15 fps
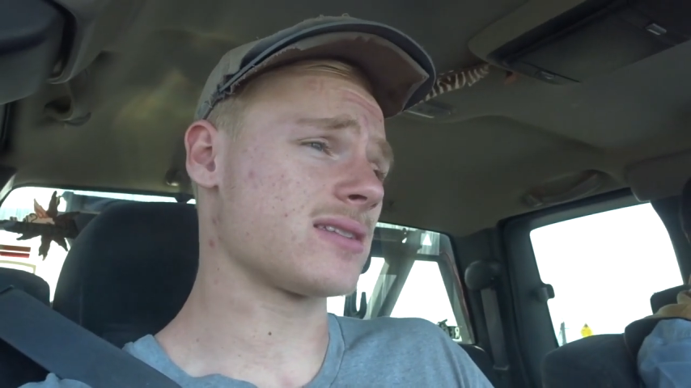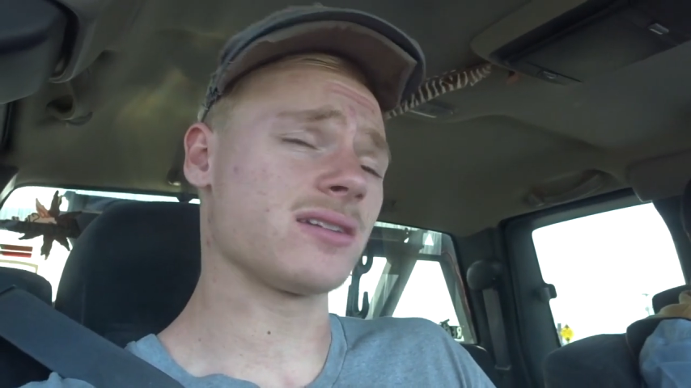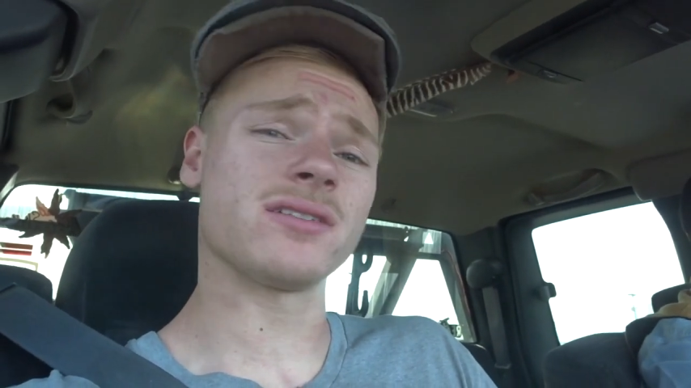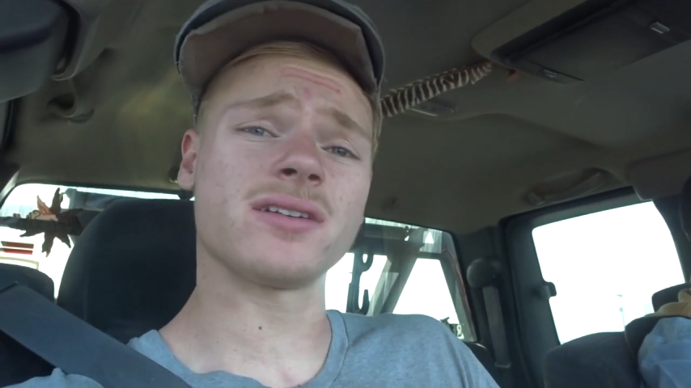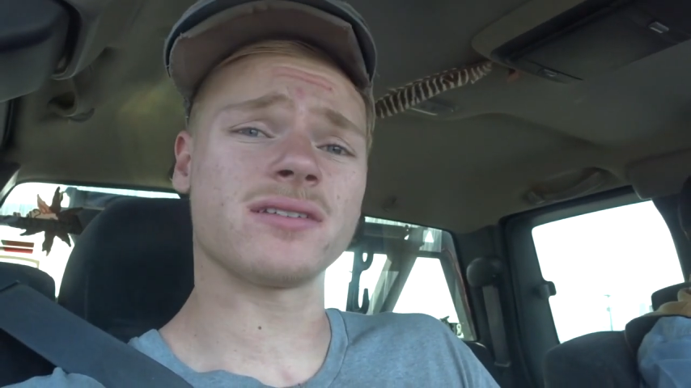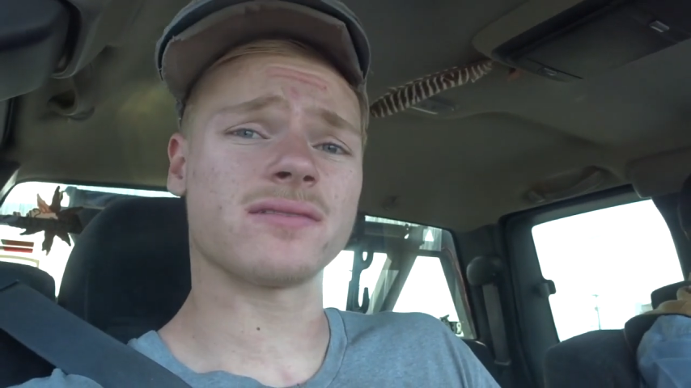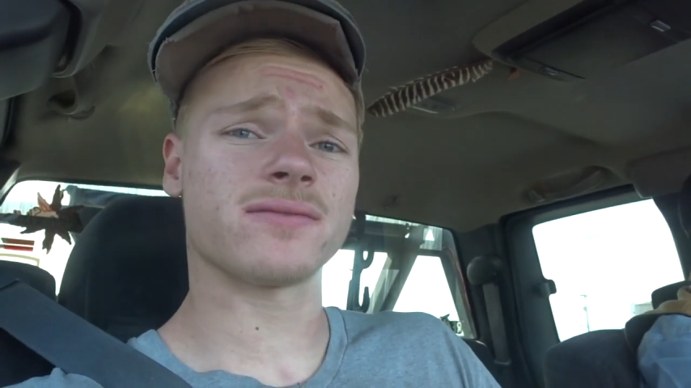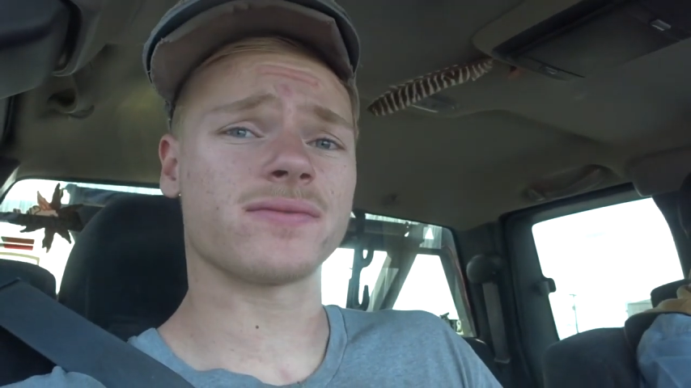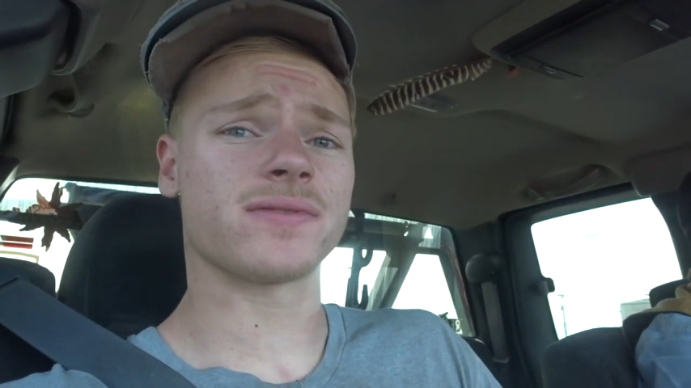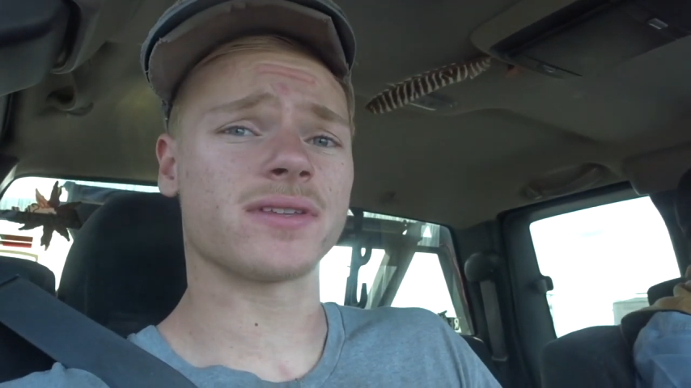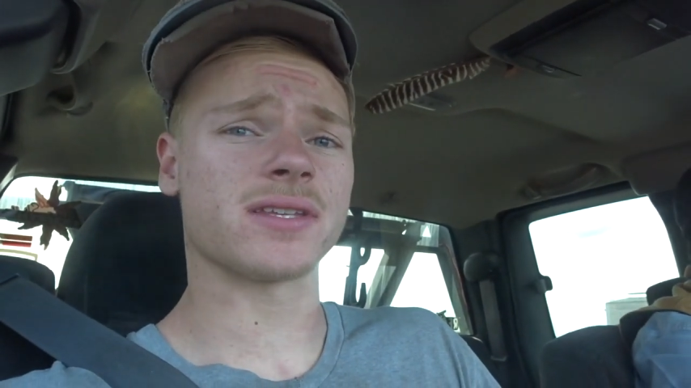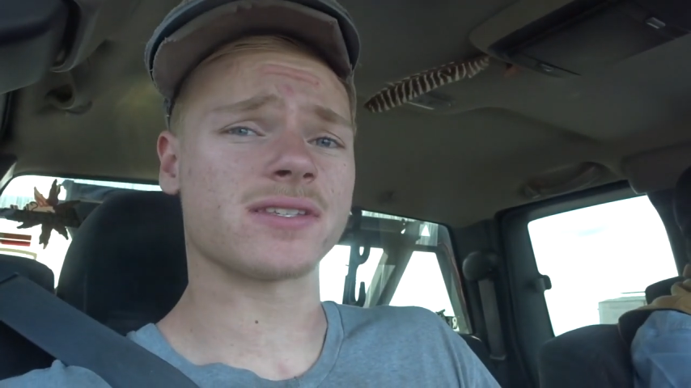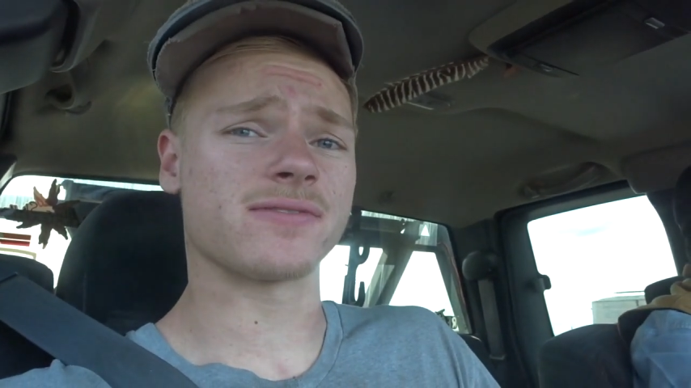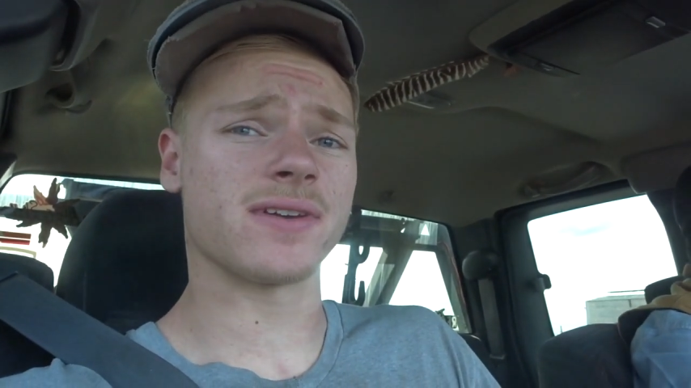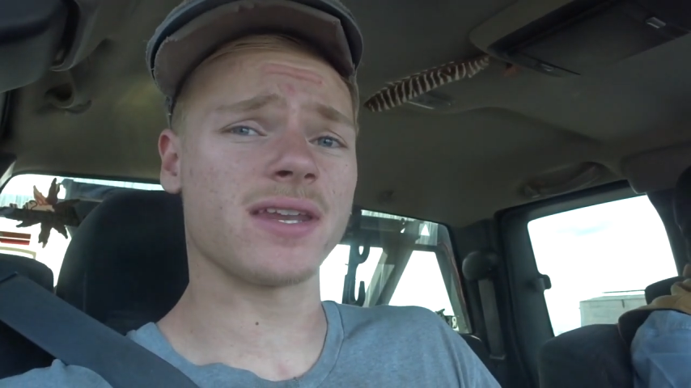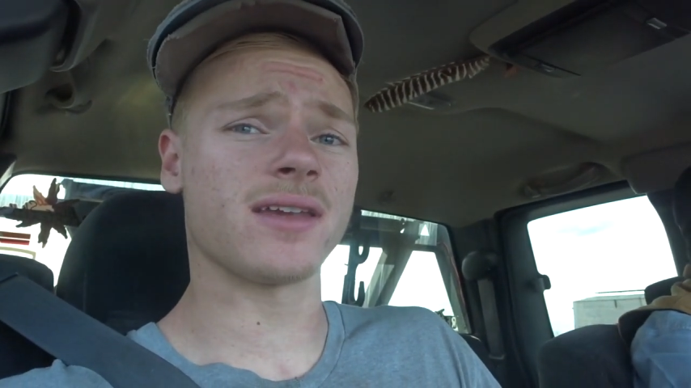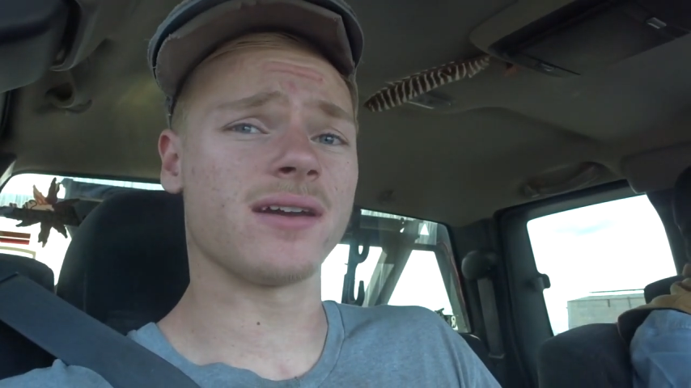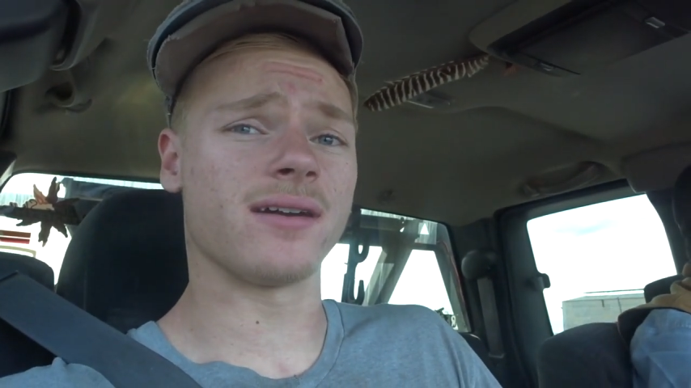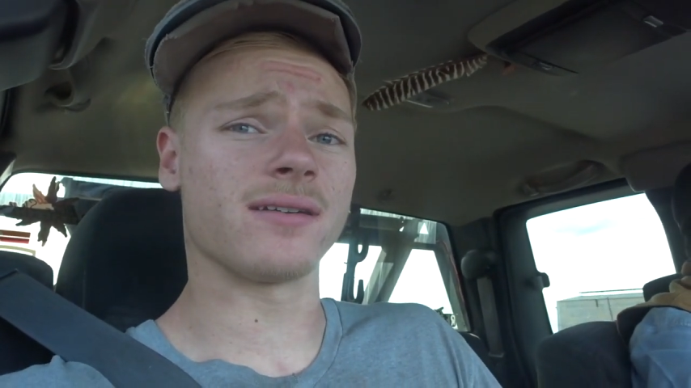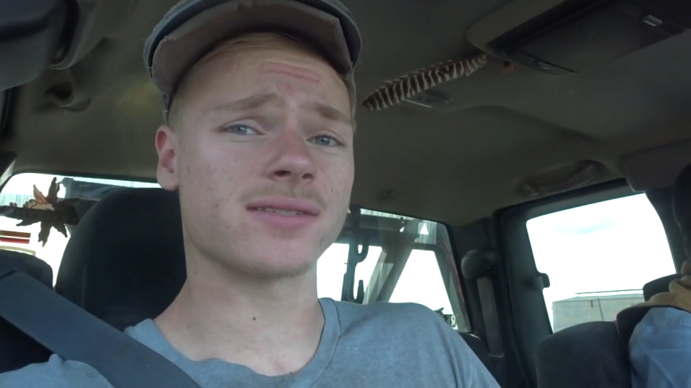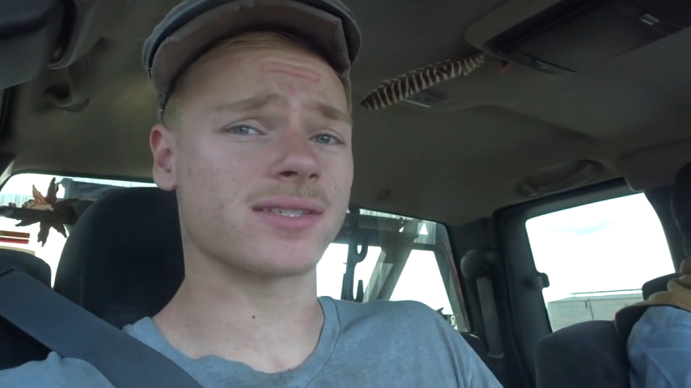do it for this video.